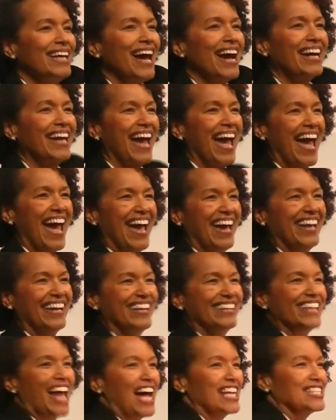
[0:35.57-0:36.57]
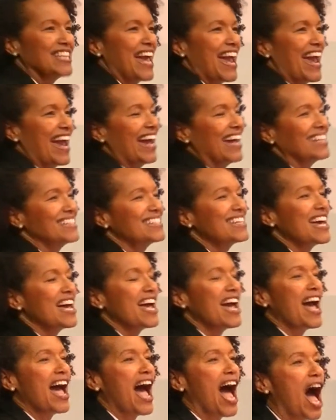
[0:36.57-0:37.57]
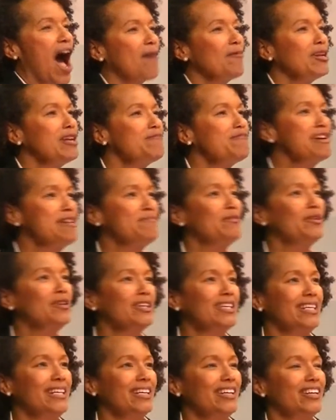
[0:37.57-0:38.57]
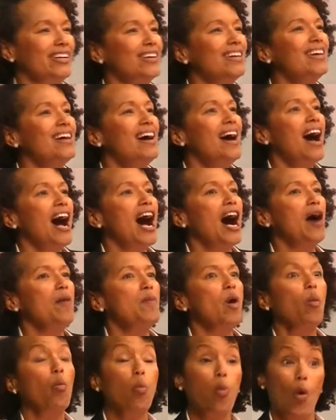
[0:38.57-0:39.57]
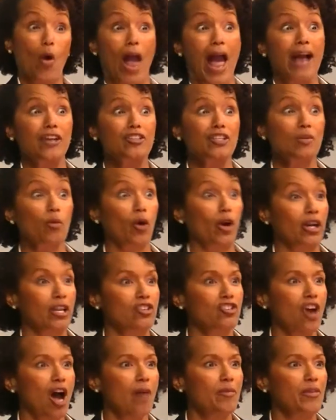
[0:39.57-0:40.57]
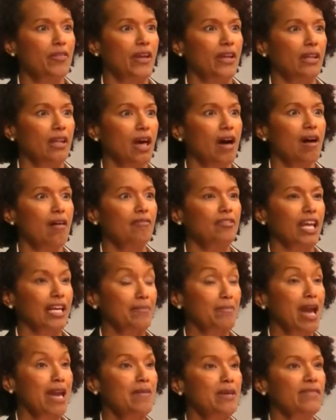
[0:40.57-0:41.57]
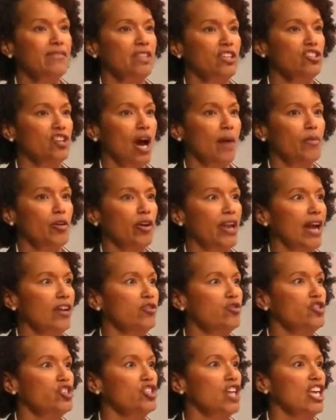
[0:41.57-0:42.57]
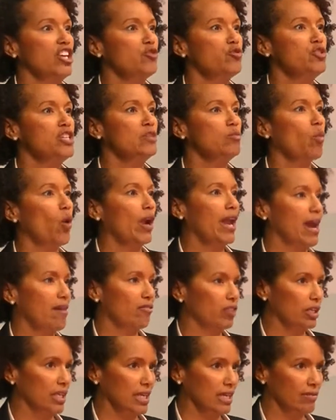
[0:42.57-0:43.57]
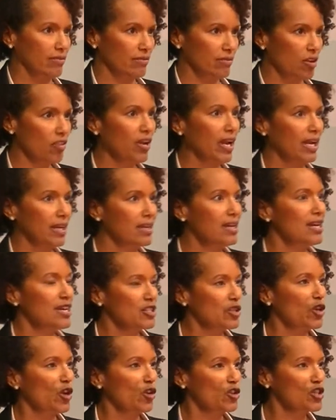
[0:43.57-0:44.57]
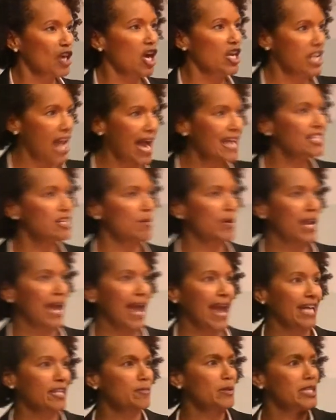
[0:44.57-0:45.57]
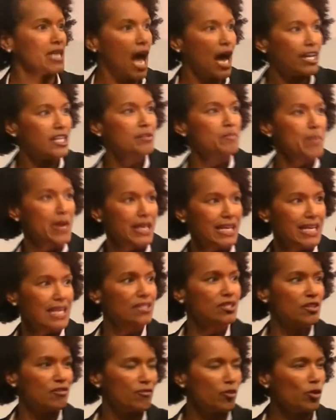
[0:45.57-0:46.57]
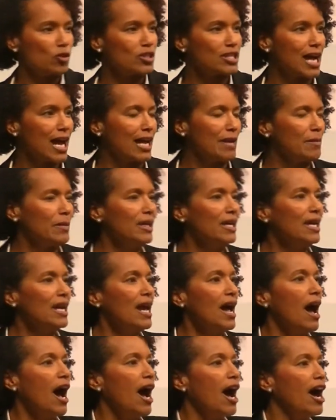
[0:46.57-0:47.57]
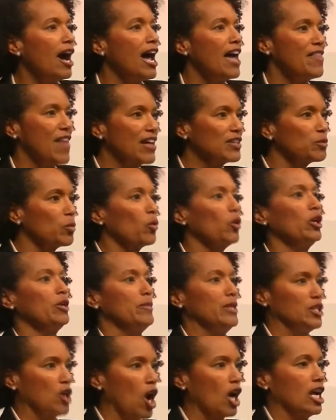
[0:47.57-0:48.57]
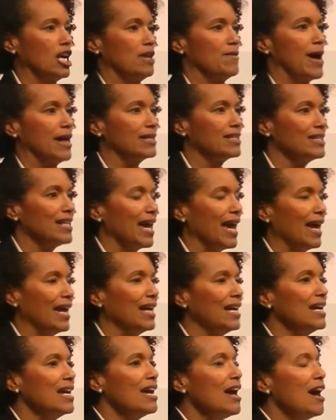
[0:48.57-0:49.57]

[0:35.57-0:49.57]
Okay, lots of hands. How many people here actually were at a job that they loved, like maybe even the job you're at now, and you didn't want to ever leave? Okay, so there's a nice amount of hands, but not as many as the first time, and that's what we're going to be talking about today.